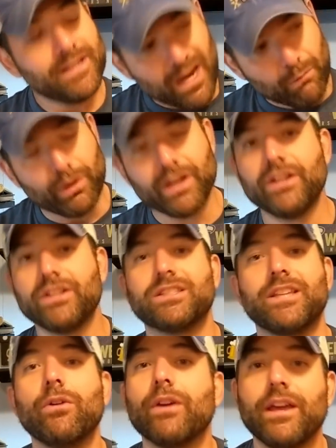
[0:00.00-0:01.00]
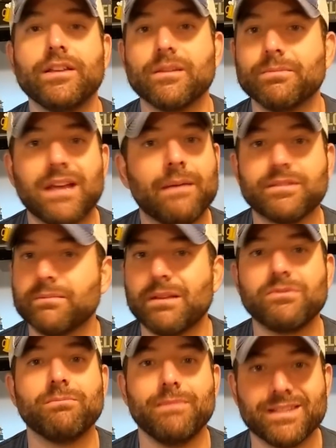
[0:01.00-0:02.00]
And we're going to just say, okay, sometimes
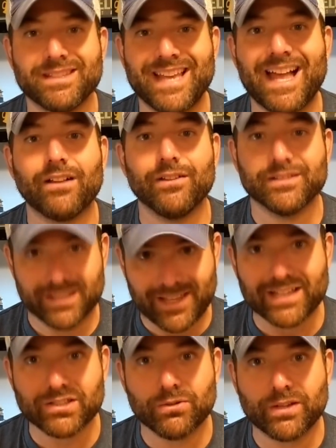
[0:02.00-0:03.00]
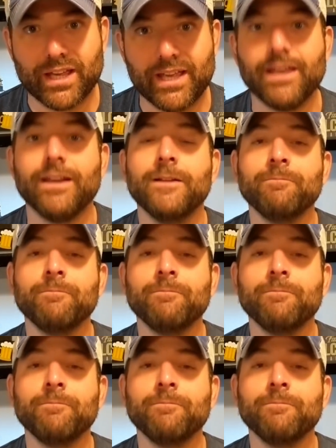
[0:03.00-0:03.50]
you miss a tackle and say that's okay.